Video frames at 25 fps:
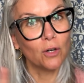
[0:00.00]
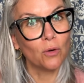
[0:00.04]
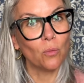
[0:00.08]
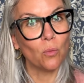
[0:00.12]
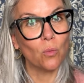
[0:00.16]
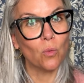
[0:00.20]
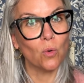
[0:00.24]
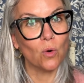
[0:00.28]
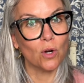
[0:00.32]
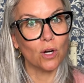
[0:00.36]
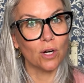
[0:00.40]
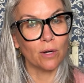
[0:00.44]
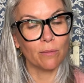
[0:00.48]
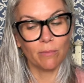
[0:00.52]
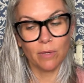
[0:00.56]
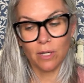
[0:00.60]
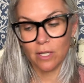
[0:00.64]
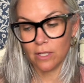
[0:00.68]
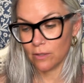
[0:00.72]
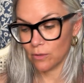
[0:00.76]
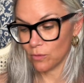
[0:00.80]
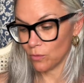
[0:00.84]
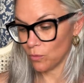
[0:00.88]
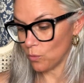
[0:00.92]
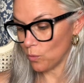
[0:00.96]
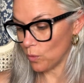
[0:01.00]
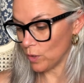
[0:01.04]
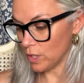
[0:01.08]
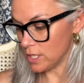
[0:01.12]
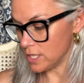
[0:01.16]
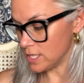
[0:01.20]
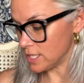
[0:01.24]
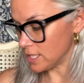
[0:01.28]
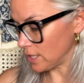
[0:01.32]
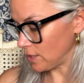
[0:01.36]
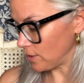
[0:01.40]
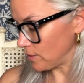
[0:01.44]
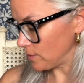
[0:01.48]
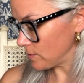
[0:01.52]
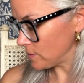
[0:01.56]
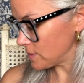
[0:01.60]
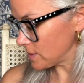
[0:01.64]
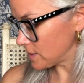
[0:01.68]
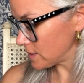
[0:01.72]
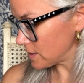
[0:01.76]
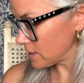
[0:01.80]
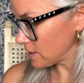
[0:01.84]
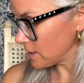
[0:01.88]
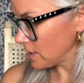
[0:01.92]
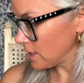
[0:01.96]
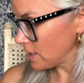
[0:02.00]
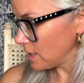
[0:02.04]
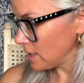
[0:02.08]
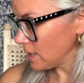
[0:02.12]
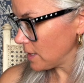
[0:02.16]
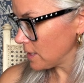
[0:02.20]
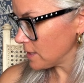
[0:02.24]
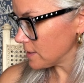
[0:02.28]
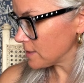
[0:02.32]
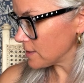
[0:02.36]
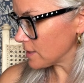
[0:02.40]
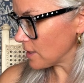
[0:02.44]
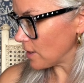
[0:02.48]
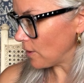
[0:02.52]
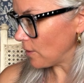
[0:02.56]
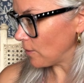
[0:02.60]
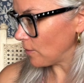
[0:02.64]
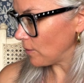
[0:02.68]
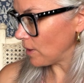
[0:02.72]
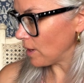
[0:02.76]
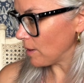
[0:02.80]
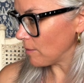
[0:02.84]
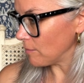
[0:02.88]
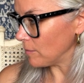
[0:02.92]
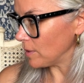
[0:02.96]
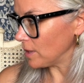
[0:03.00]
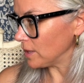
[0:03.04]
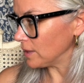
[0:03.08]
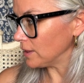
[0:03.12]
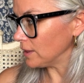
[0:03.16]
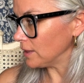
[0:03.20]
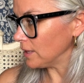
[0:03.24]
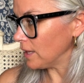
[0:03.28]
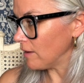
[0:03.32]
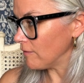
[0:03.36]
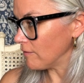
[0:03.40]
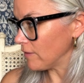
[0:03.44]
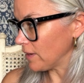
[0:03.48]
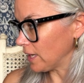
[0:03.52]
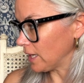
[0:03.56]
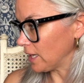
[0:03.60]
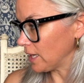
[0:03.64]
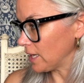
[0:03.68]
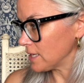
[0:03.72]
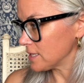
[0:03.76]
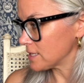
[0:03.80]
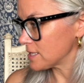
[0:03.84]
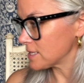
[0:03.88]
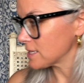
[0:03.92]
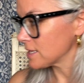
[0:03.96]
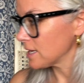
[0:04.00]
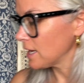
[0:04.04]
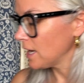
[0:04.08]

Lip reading: warm wood tones. So I'm loving it.